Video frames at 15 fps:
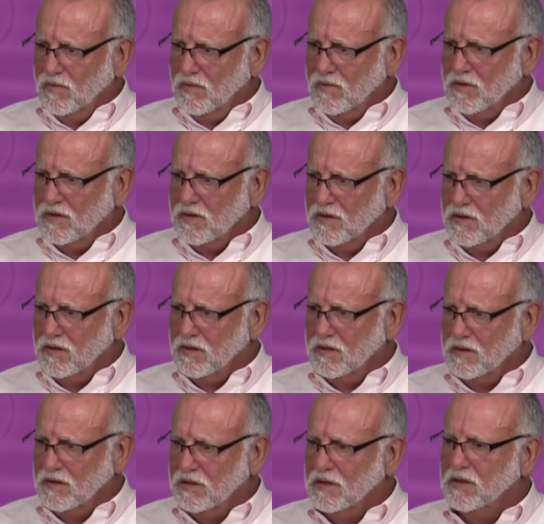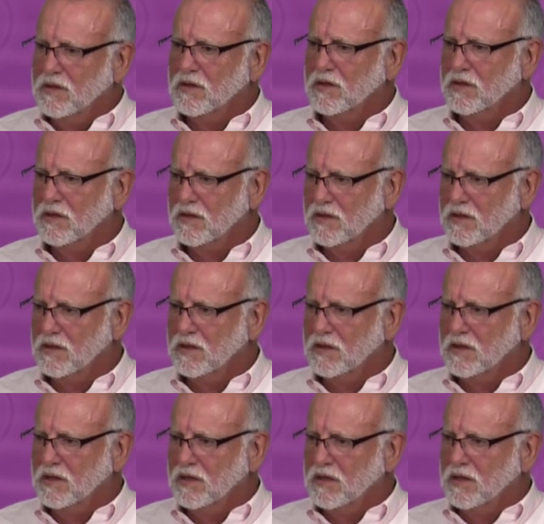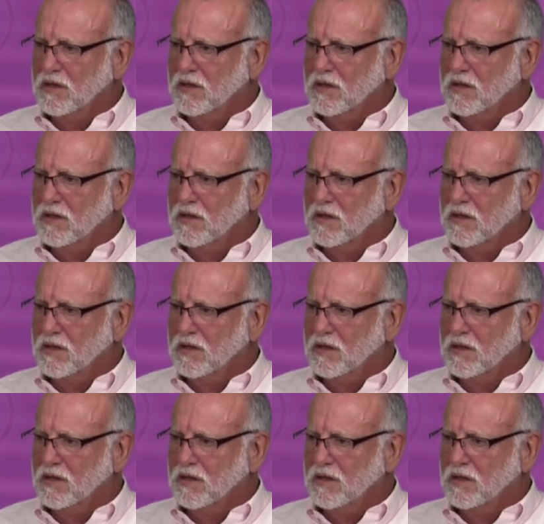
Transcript: [no speech]